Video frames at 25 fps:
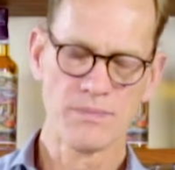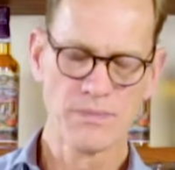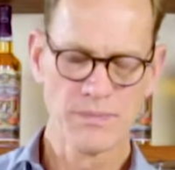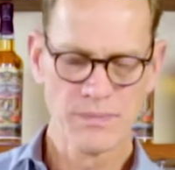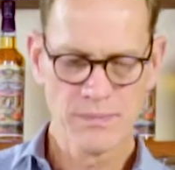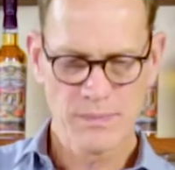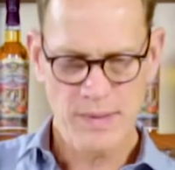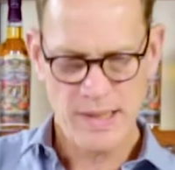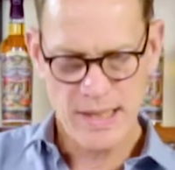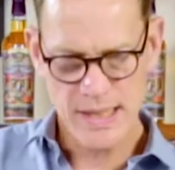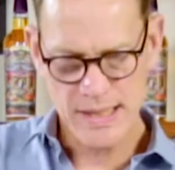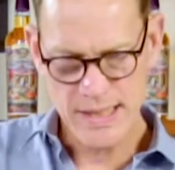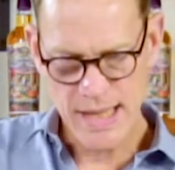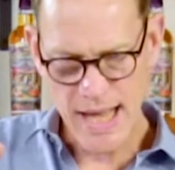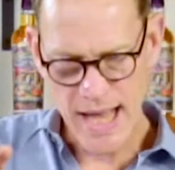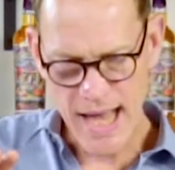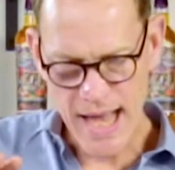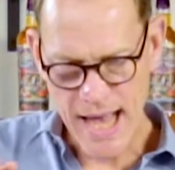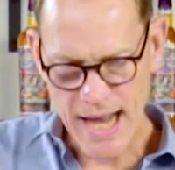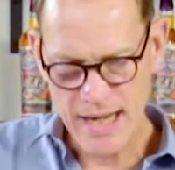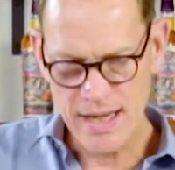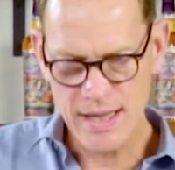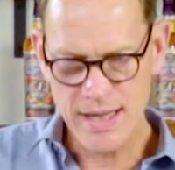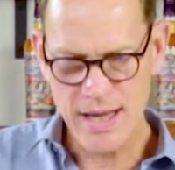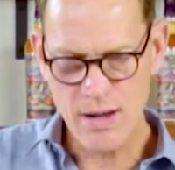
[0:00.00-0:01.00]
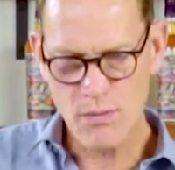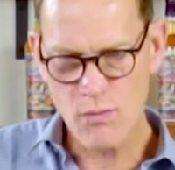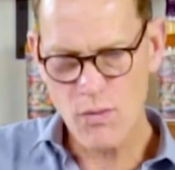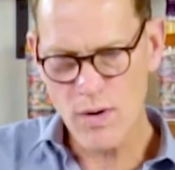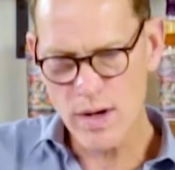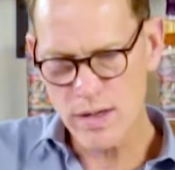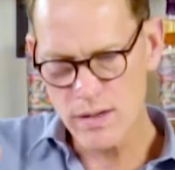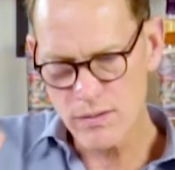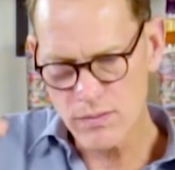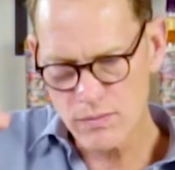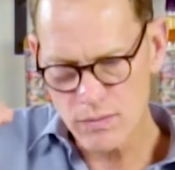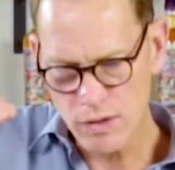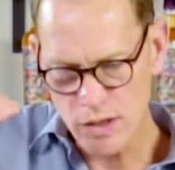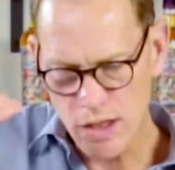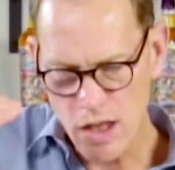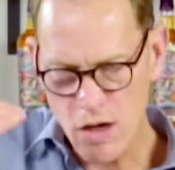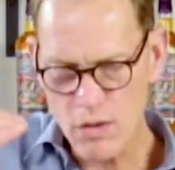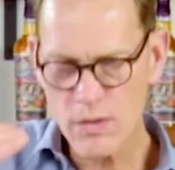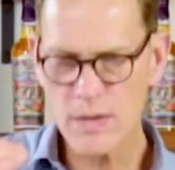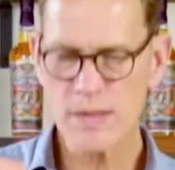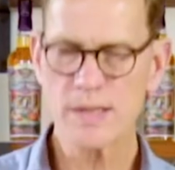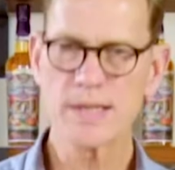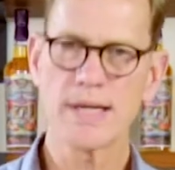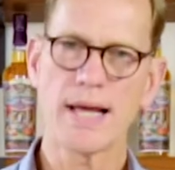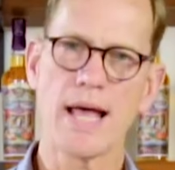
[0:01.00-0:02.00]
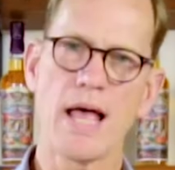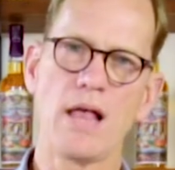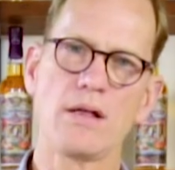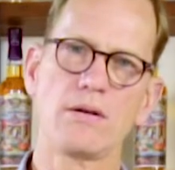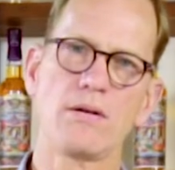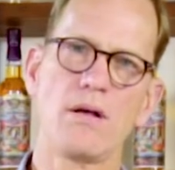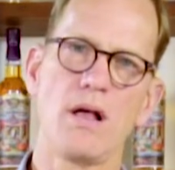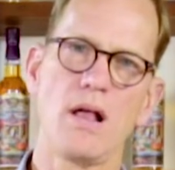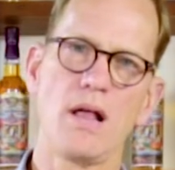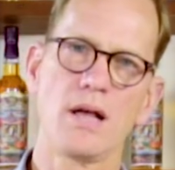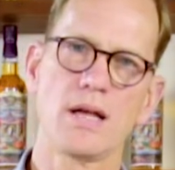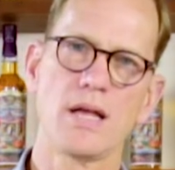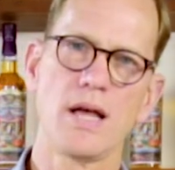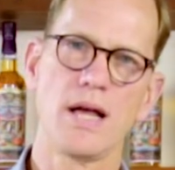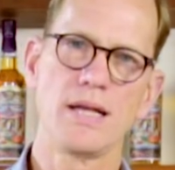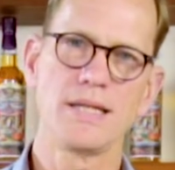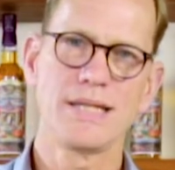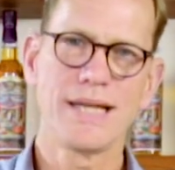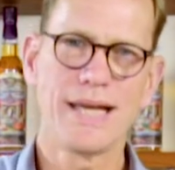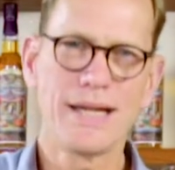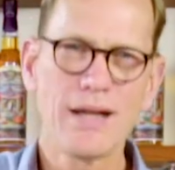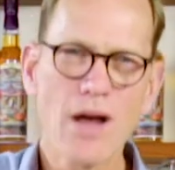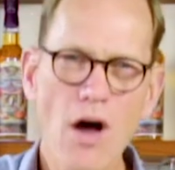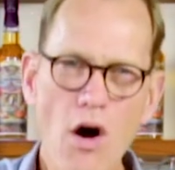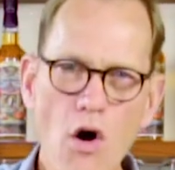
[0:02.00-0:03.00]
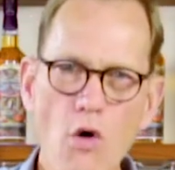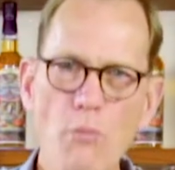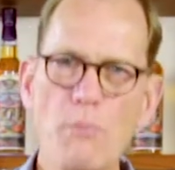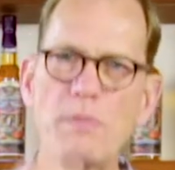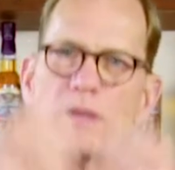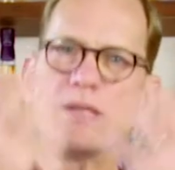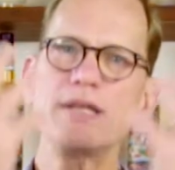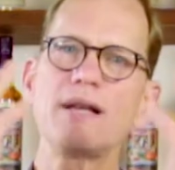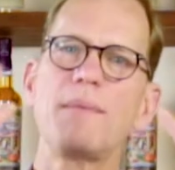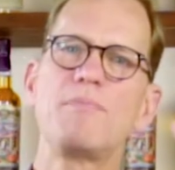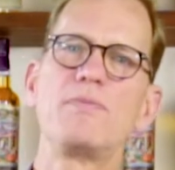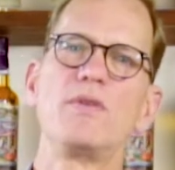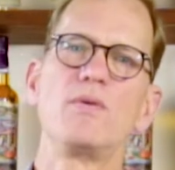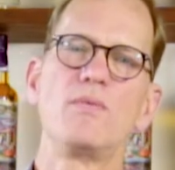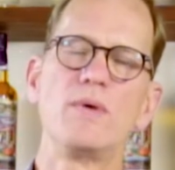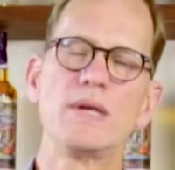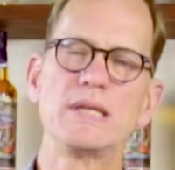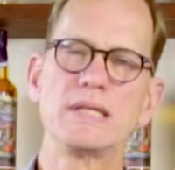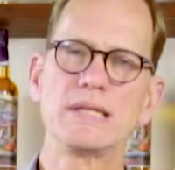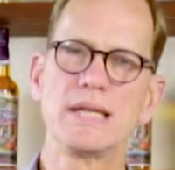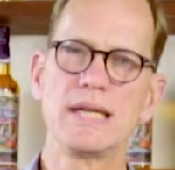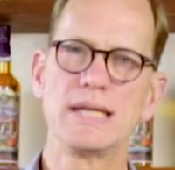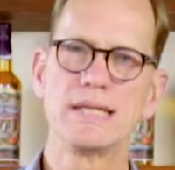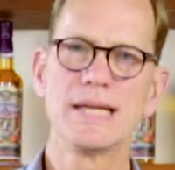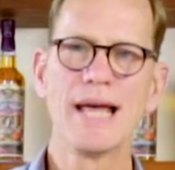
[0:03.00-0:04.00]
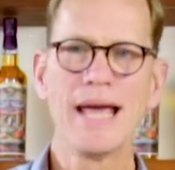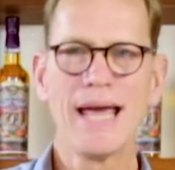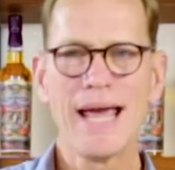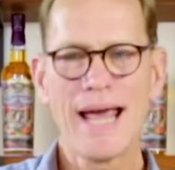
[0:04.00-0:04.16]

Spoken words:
because adding that water lowers the alcohol content, opens up the whiskeys,